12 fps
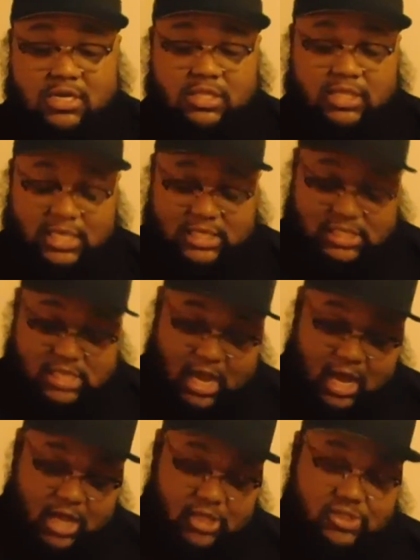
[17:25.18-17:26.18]
This is
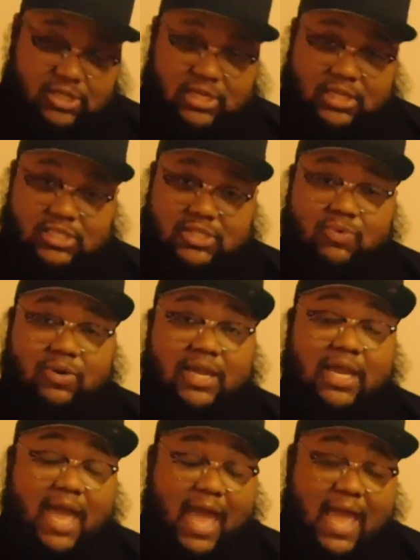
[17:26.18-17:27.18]

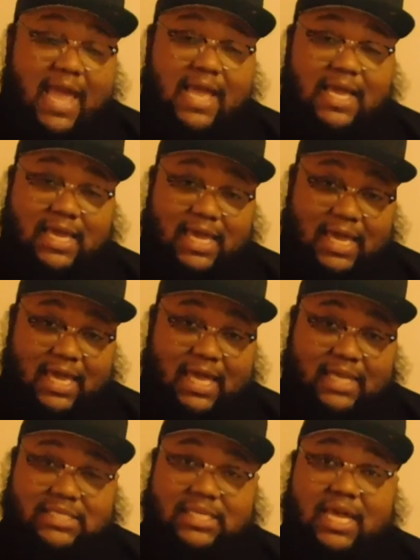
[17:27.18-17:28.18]
128
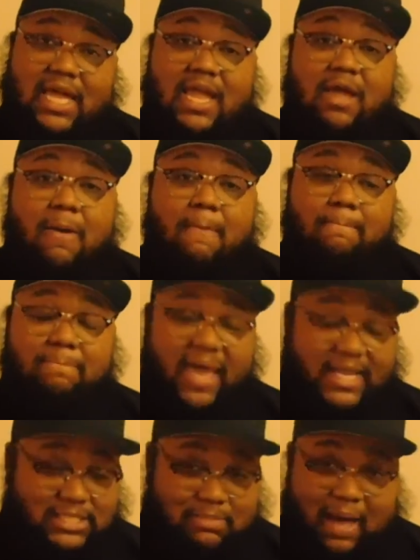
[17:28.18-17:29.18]
gigs
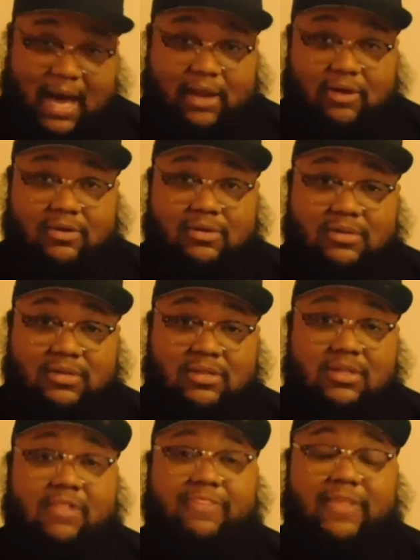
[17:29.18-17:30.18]
base model.
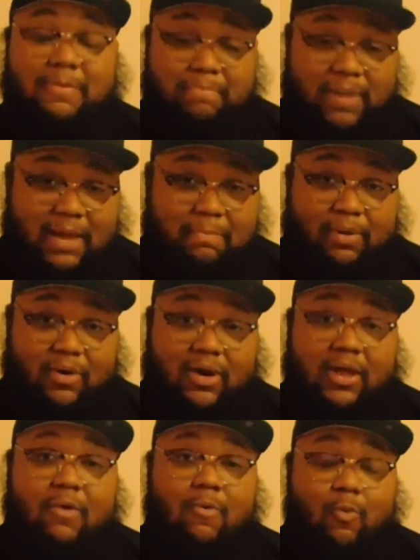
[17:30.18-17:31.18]
The big
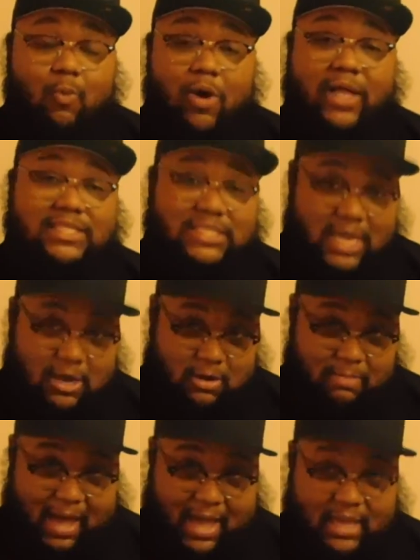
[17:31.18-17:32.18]
boy, 1
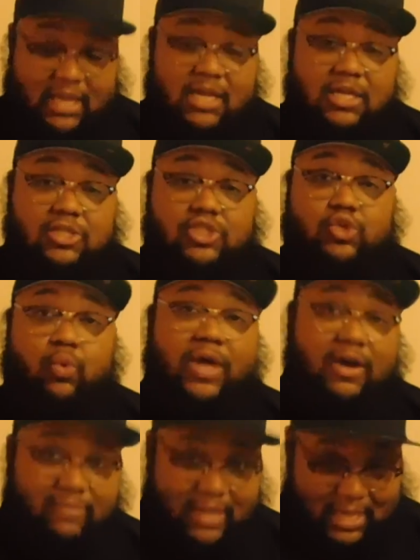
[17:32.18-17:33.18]
terabyte,
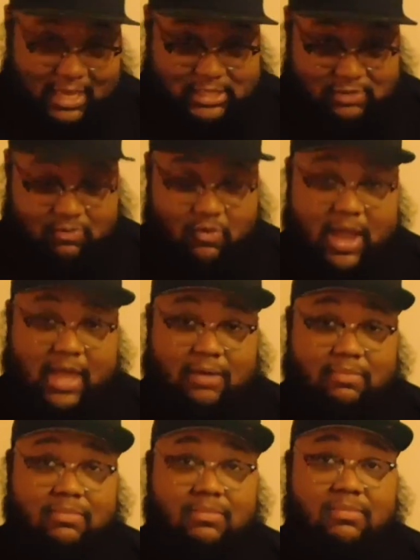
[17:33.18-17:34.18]
12 gigs of RAM.
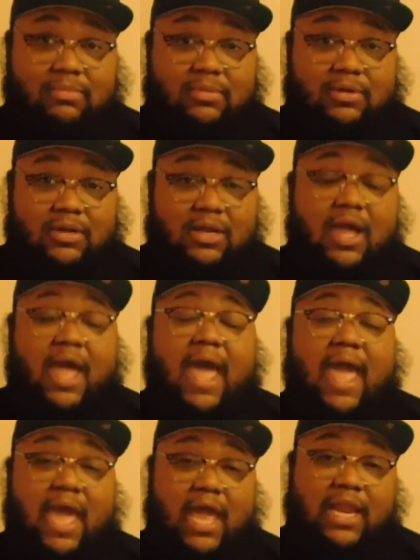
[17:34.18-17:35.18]

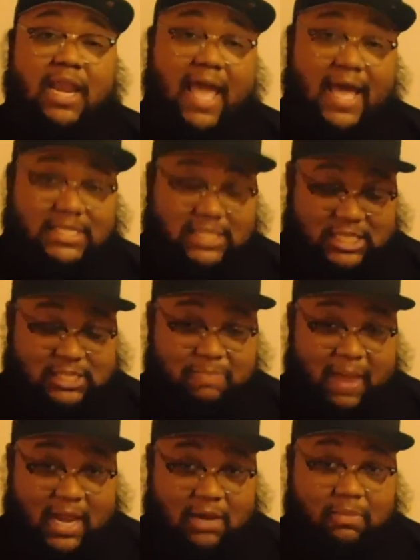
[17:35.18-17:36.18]
And it has
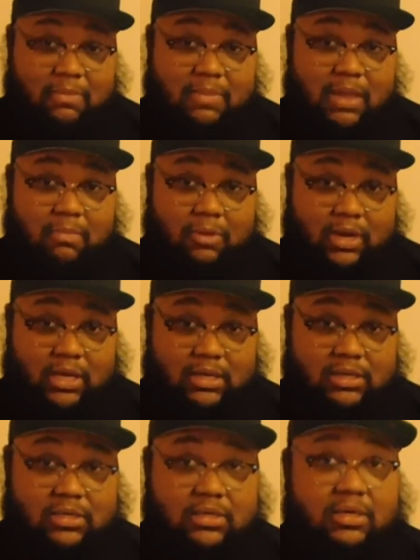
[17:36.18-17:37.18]
expandable memory.
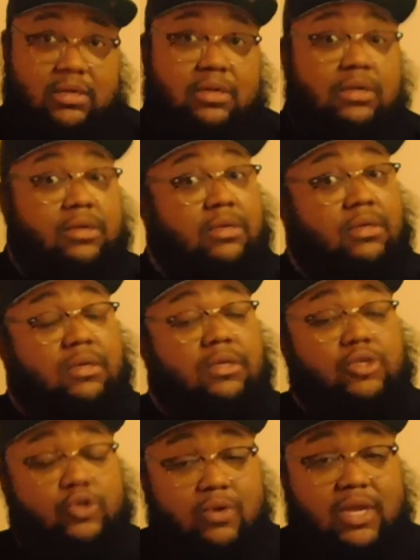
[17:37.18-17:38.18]

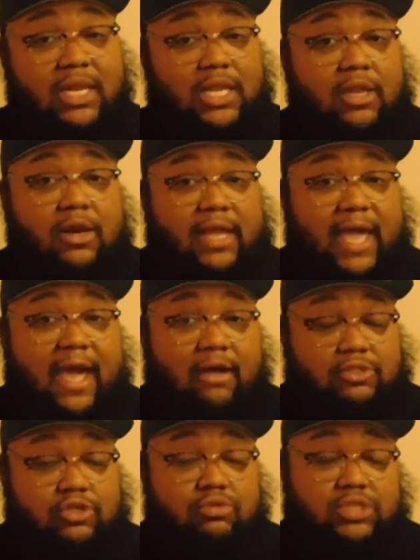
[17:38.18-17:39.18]
You can literally
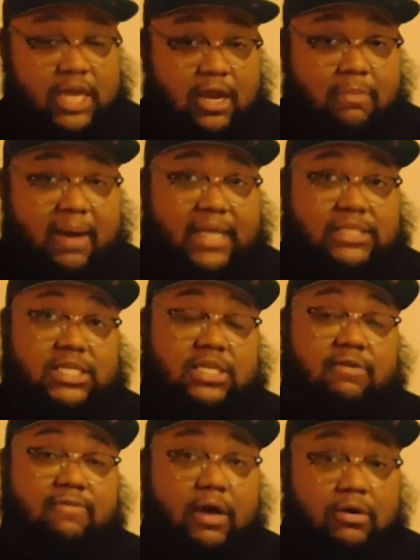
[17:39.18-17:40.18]
have 2 terabytes in
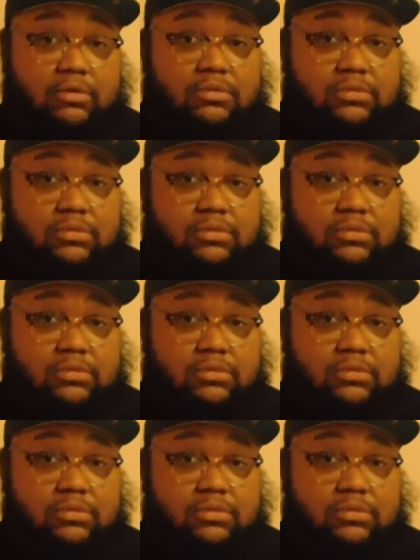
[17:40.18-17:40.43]
your phone.